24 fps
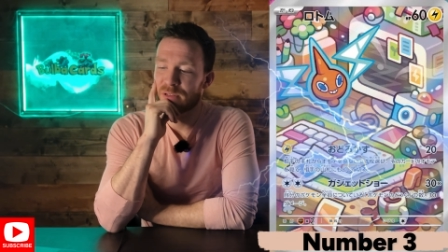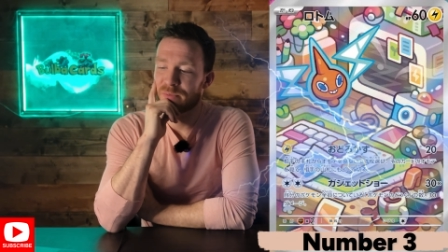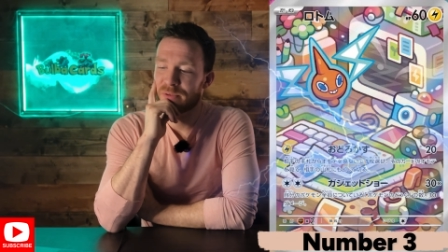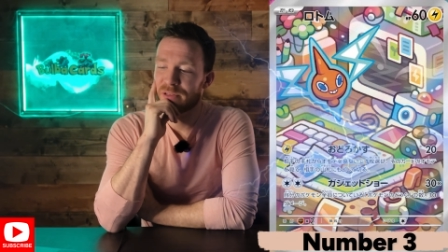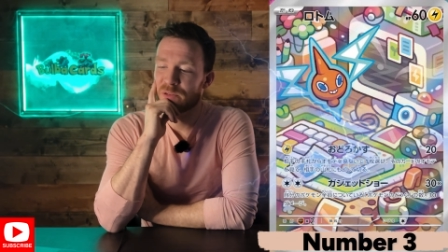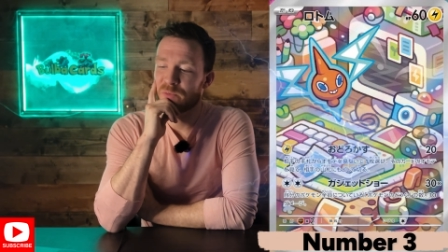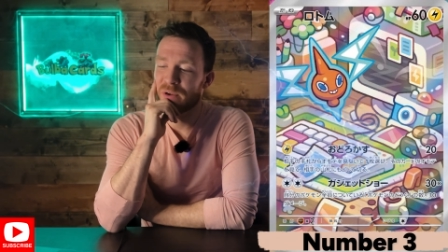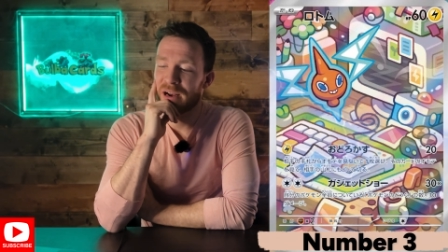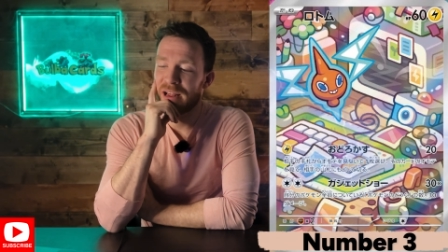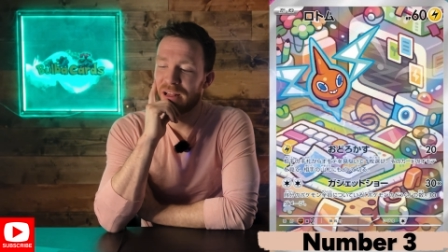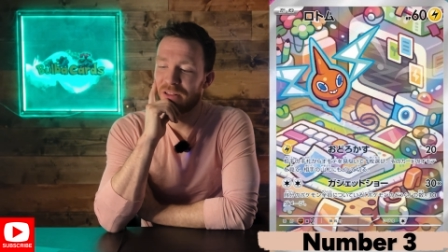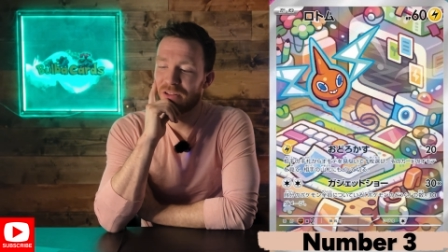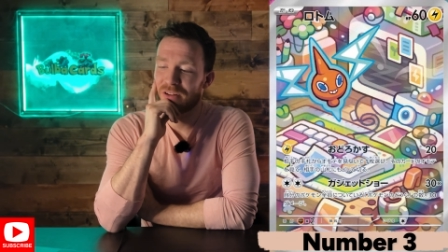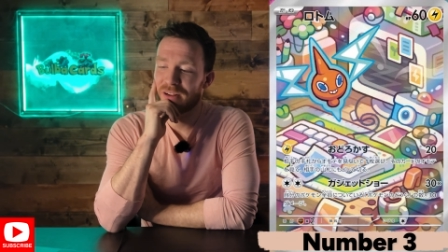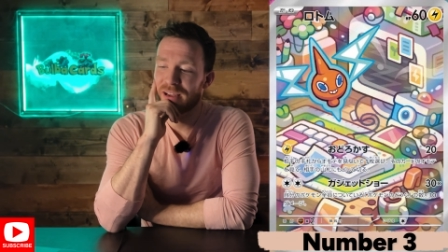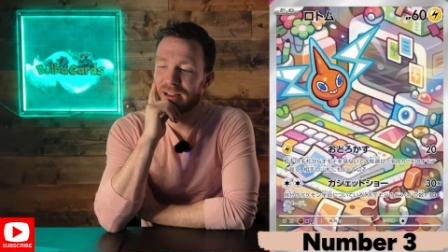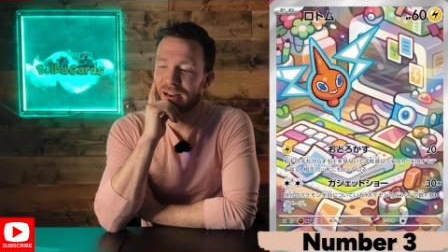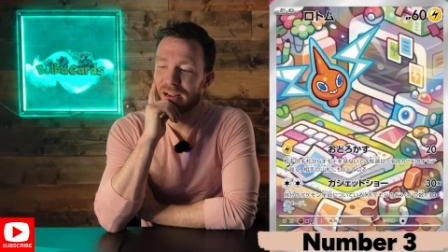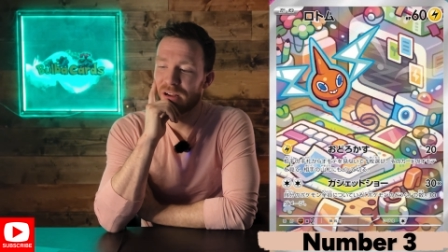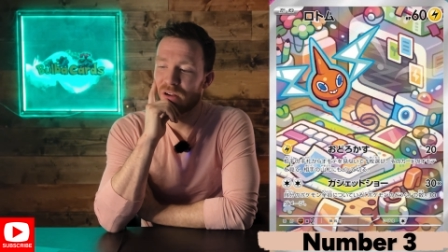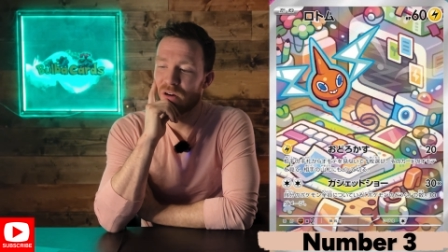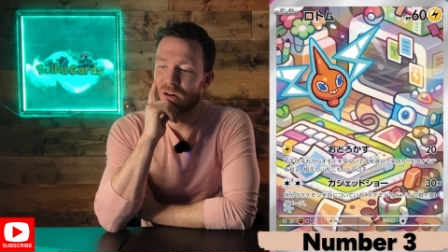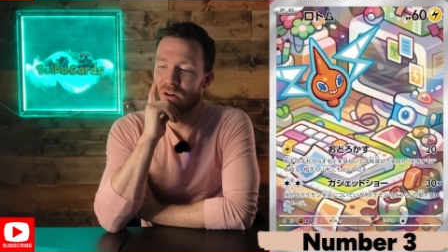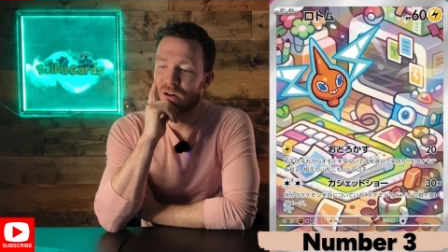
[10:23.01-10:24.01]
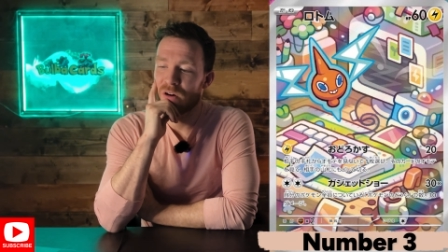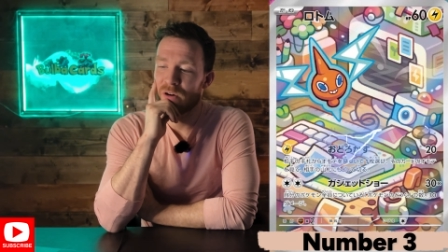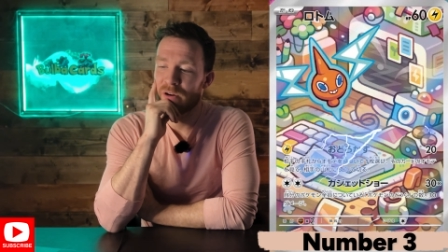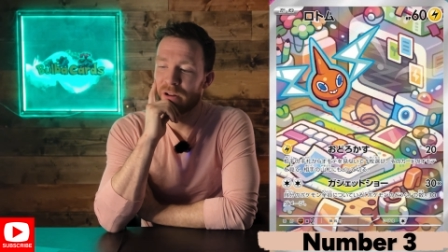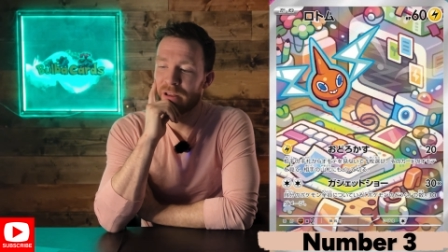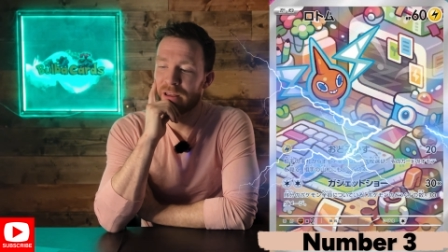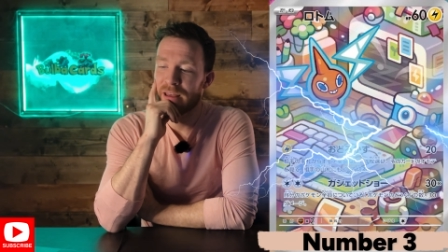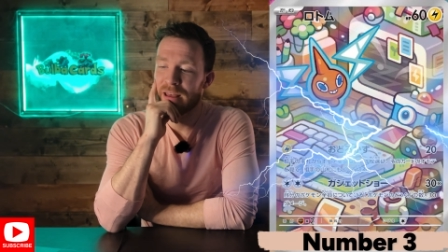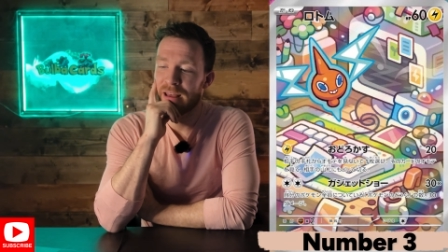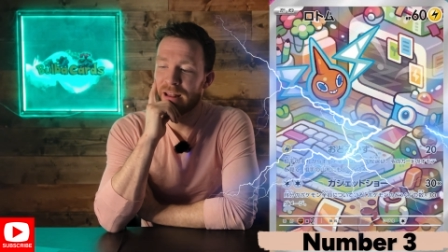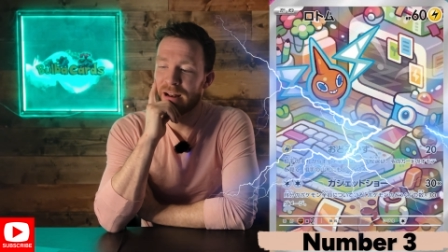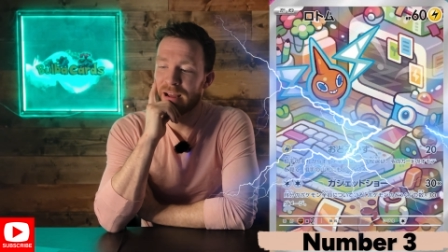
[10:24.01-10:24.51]
because when I look at a card
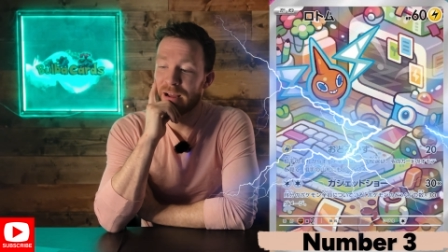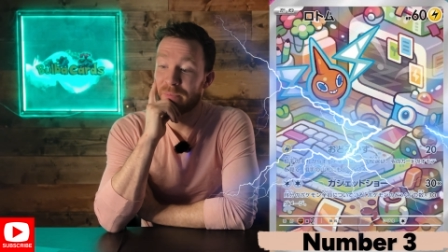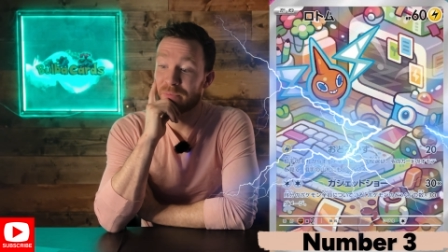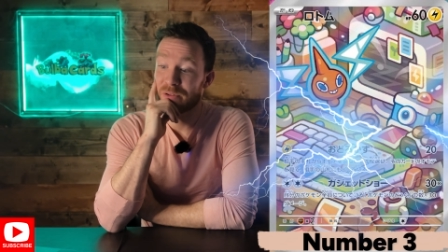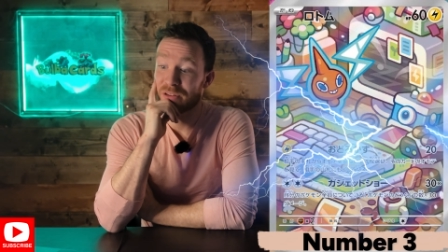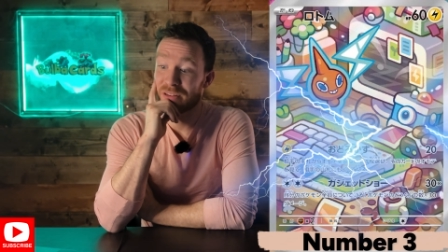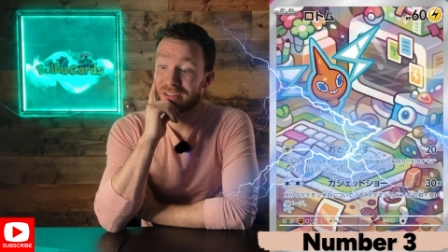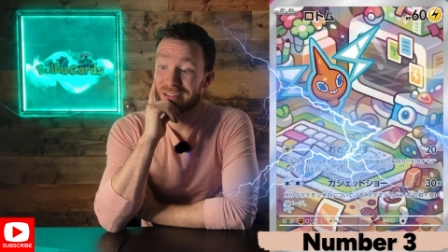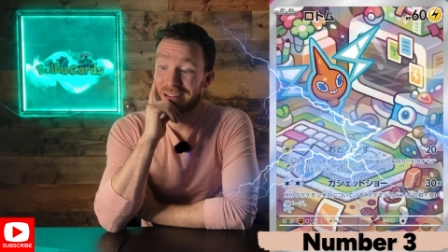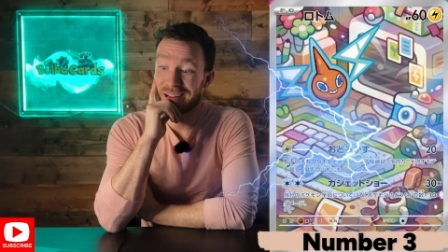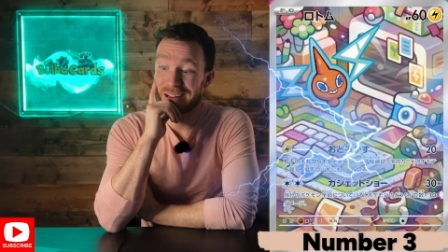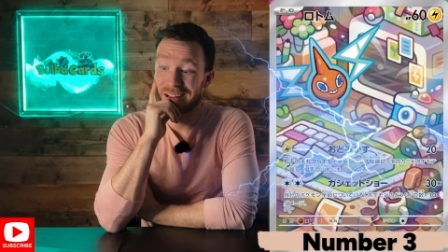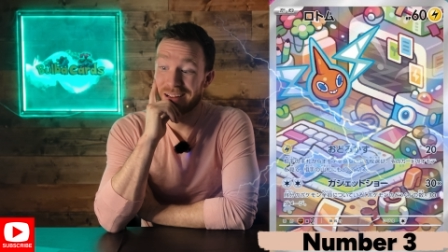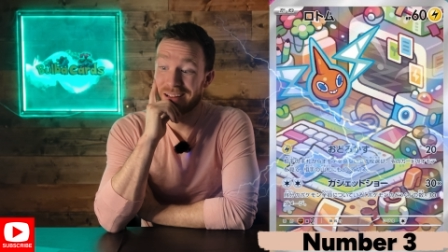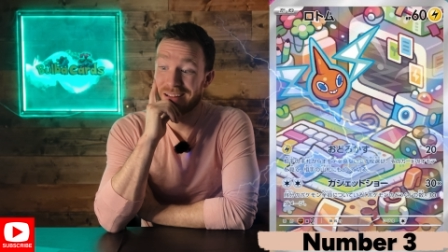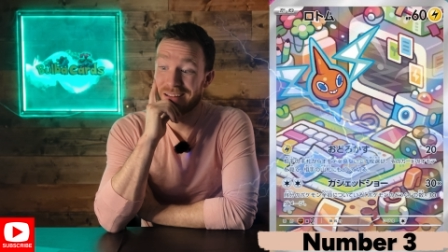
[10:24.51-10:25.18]
and I'm just like,